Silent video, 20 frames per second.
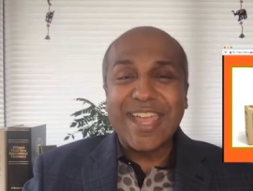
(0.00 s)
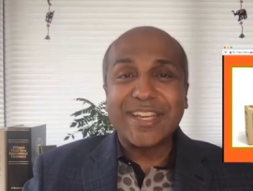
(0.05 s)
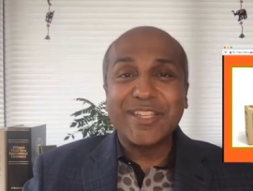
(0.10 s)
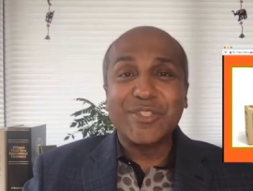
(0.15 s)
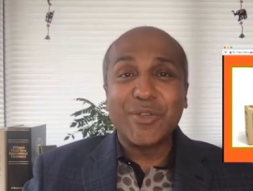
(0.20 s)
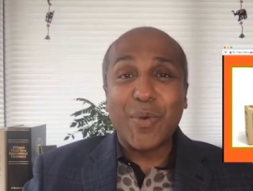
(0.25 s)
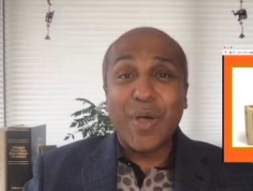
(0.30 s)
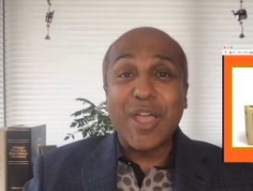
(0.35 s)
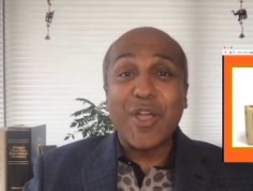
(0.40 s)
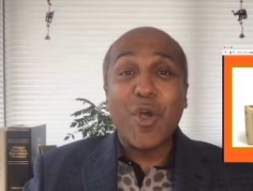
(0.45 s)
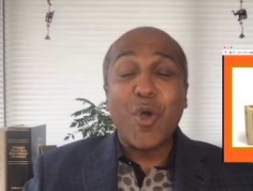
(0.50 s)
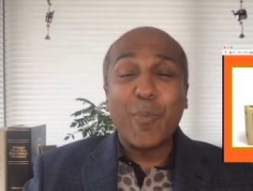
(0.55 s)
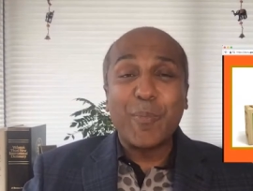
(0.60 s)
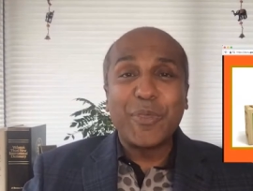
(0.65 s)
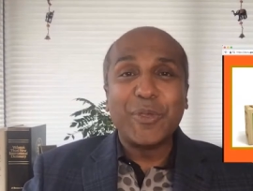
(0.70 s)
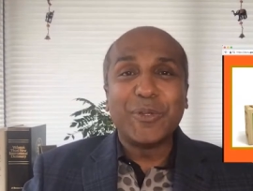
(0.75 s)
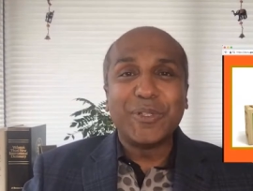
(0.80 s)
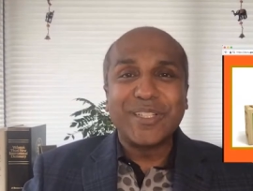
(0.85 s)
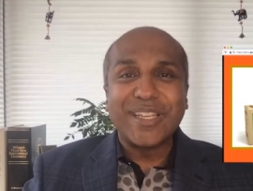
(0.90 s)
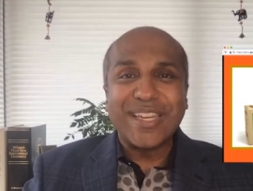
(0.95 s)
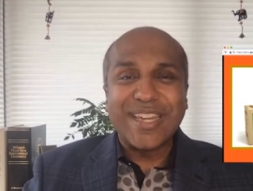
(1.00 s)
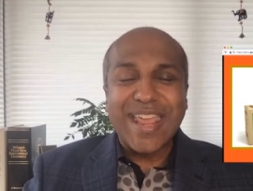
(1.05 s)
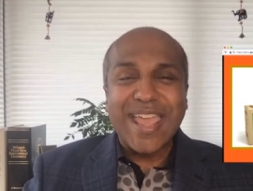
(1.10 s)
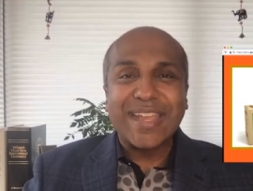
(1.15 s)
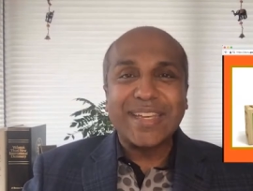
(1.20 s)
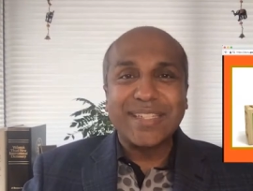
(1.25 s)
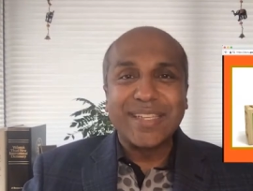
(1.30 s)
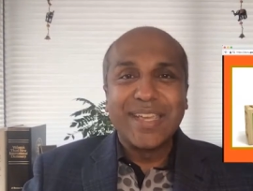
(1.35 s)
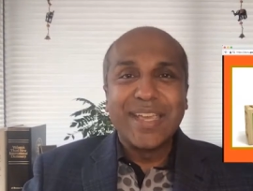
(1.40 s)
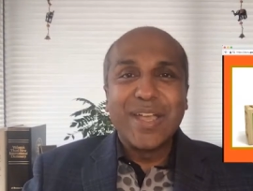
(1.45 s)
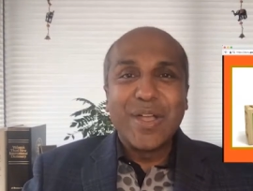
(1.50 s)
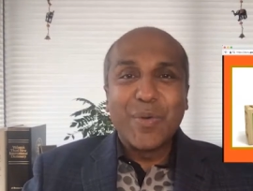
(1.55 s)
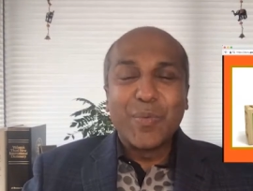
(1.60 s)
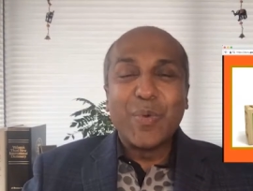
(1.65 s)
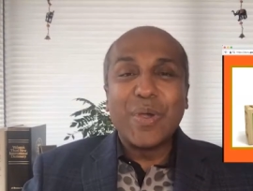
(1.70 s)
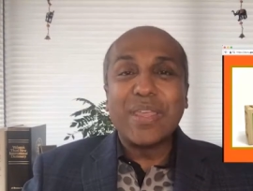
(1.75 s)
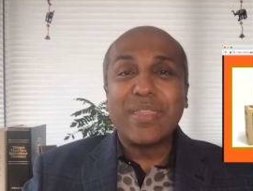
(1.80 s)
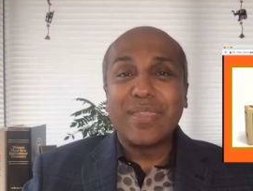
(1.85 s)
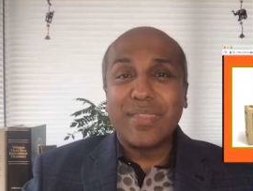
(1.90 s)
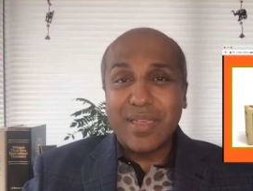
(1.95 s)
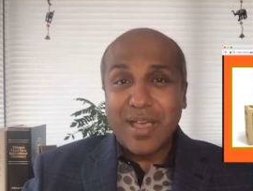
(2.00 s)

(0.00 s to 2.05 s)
So I hope you'll connect with